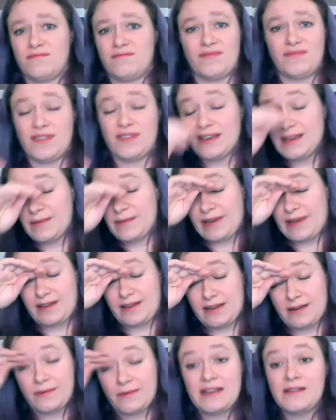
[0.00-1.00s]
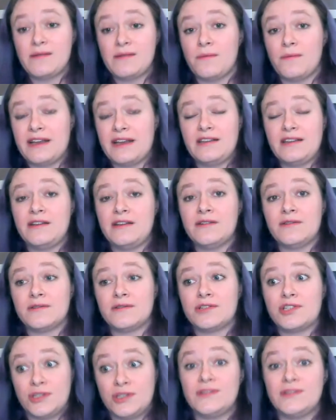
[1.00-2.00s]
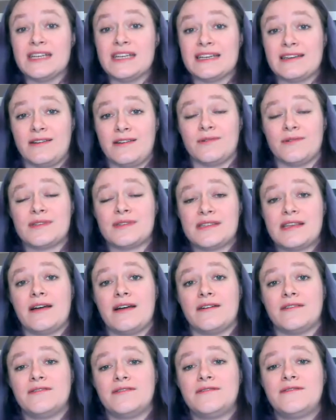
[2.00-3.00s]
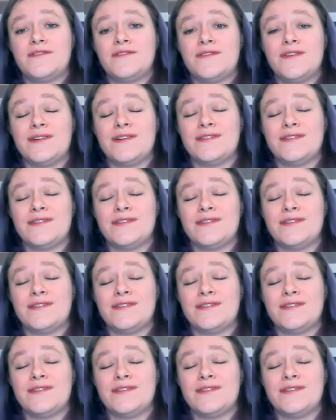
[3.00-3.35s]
Think about it. When you're shoulding yourself,